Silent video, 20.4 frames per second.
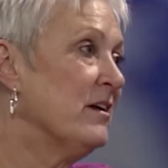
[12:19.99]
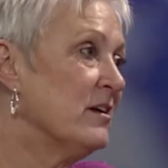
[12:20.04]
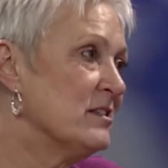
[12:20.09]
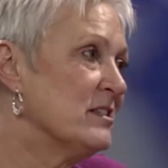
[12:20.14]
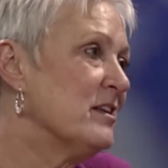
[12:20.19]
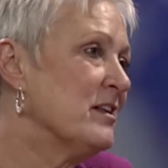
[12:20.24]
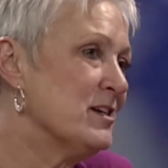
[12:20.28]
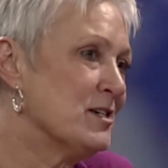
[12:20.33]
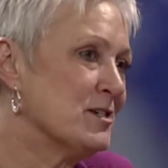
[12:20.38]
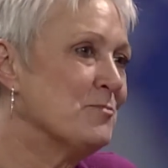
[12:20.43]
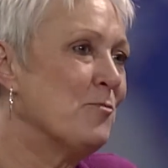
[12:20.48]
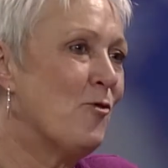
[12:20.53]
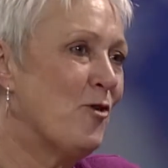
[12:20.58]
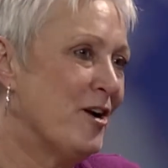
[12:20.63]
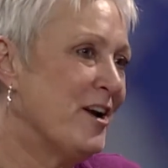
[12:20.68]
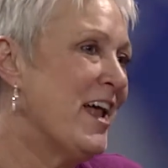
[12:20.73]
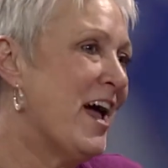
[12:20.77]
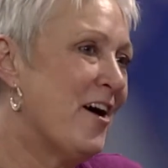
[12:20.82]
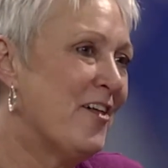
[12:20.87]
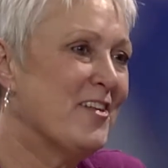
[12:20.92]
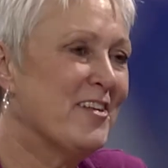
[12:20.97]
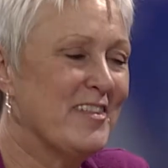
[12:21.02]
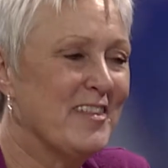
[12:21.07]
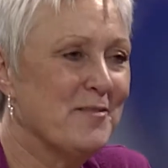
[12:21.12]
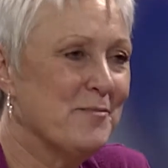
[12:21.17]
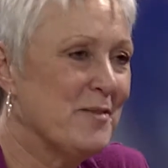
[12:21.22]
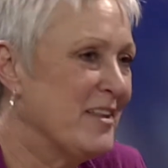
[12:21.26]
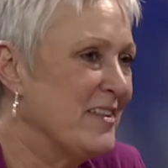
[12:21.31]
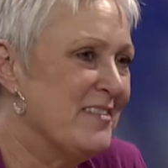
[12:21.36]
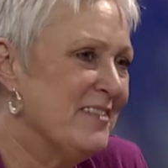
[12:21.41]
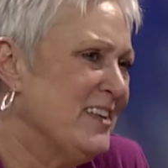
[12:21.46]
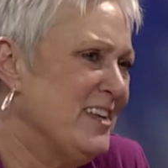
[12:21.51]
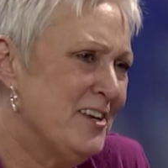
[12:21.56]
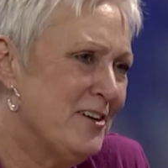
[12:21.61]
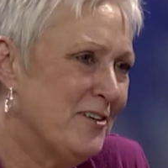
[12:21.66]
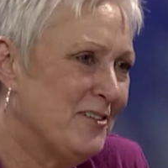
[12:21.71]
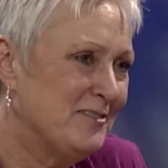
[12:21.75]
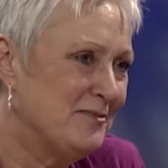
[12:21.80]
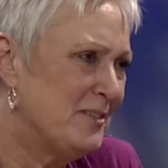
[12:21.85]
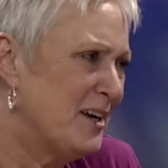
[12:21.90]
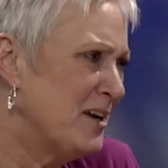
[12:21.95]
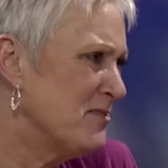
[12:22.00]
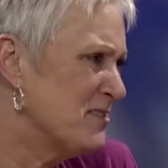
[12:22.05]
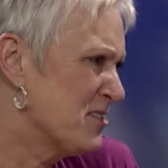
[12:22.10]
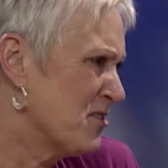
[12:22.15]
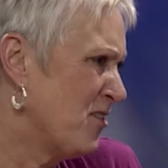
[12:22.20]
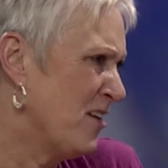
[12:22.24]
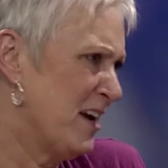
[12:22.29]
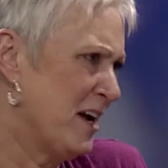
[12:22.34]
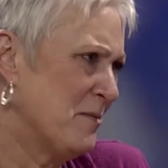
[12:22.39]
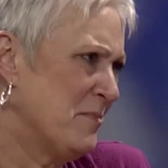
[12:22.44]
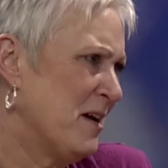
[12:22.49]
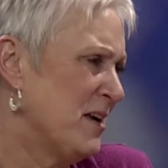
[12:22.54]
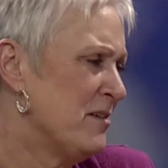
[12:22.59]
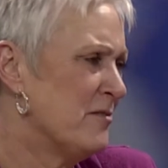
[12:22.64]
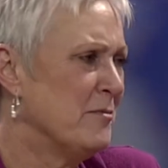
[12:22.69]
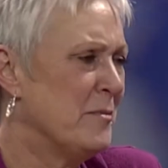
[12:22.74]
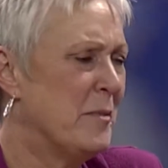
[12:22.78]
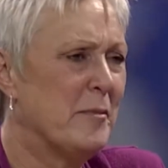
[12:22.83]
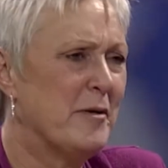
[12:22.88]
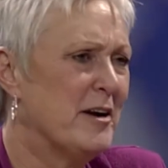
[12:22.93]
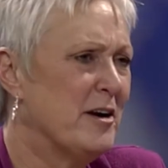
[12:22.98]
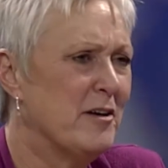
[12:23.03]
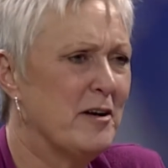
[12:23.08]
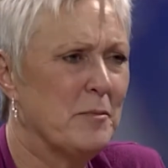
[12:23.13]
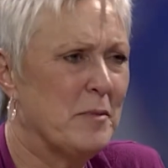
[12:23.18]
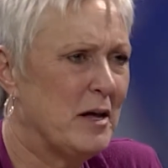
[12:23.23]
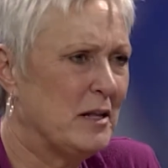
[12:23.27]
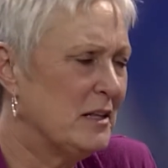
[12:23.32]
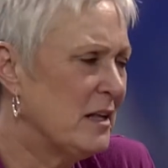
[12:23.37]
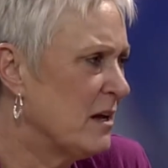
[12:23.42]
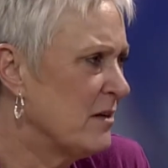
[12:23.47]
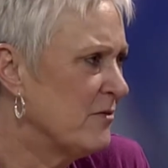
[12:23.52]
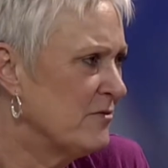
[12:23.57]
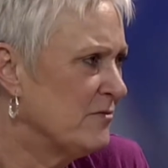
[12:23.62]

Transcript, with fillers: there's, there's mm-hmm. more now than, mm-hmm. but you know, right. when I was growing up, I don't remember and we about a lot of.